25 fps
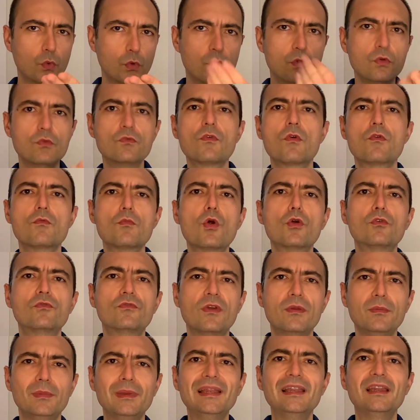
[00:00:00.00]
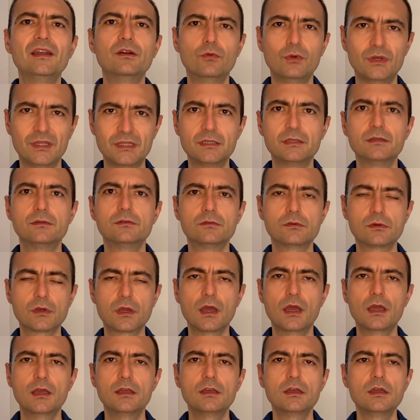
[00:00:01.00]
you were more familiar with,
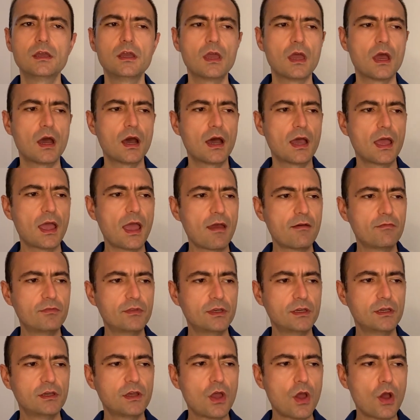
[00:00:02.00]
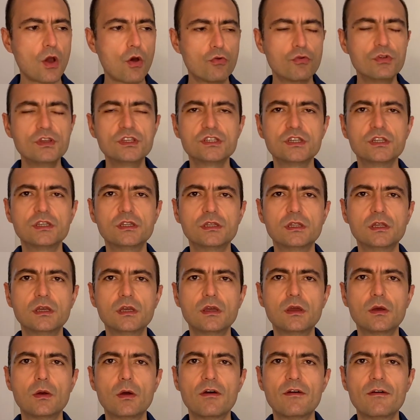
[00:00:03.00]
okay? I have the origin
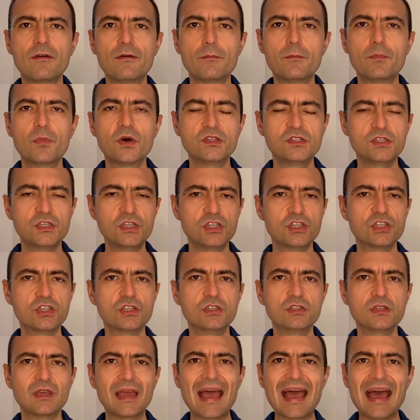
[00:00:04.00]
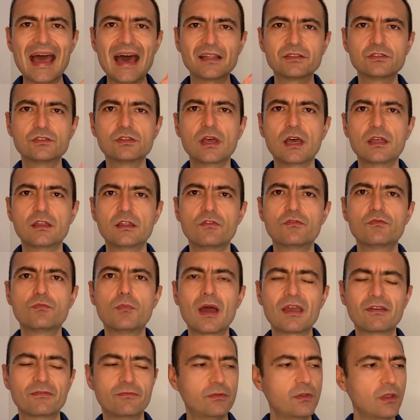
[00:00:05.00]
positioned outside of
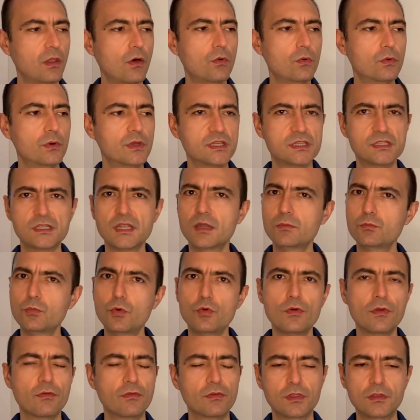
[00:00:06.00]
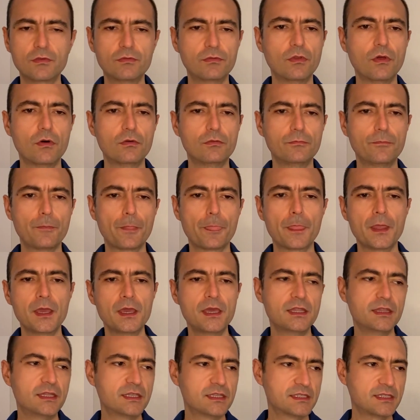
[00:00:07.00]
my flow. It's not moving with the flow.
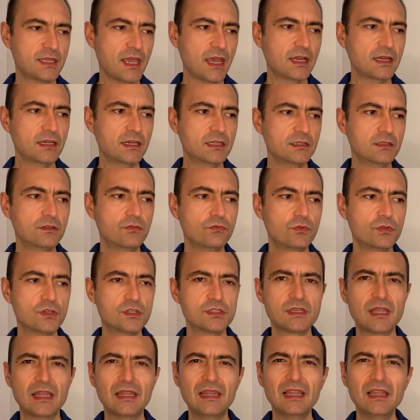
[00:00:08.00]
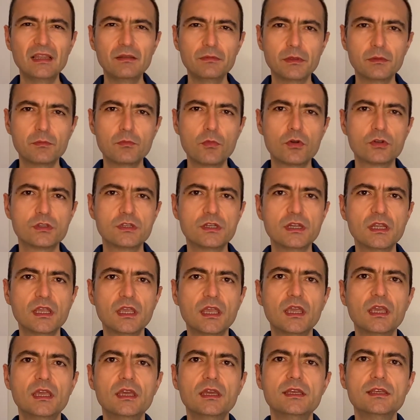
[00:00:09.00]
The second, which is a little bit more
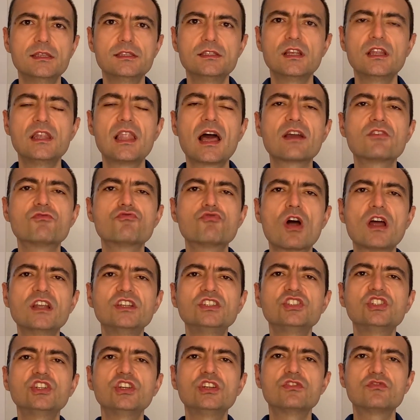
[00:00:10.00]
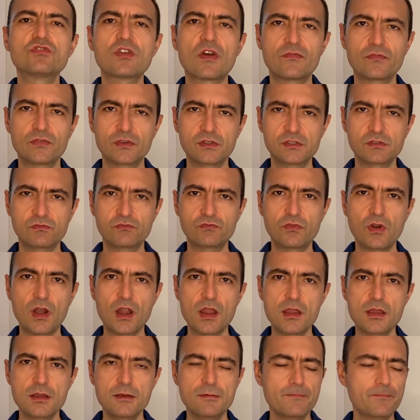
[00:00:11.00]
tricky, is the Lagrangian reference
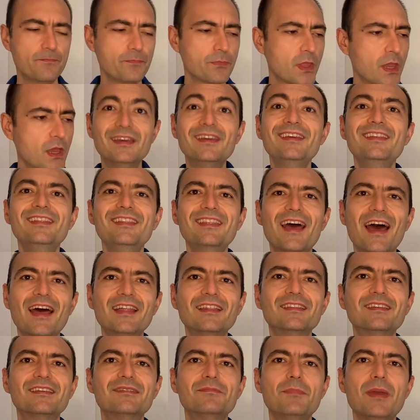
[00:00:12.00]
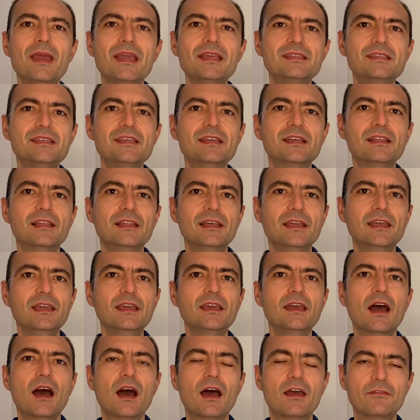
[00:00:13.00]
frame. In that,
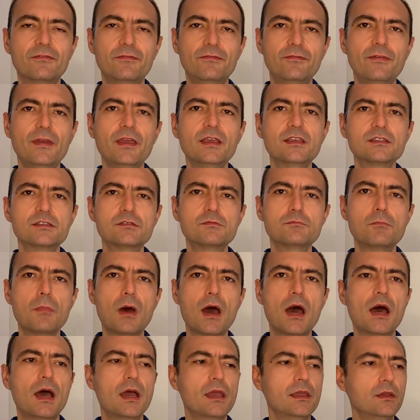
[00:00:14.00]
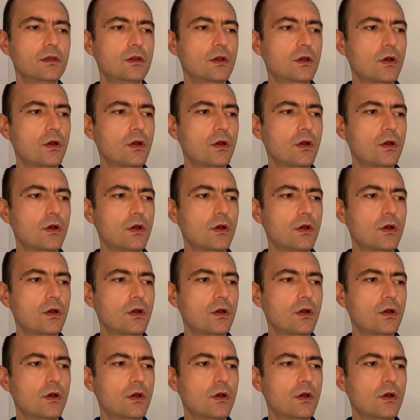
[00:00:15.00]
basically, I fix my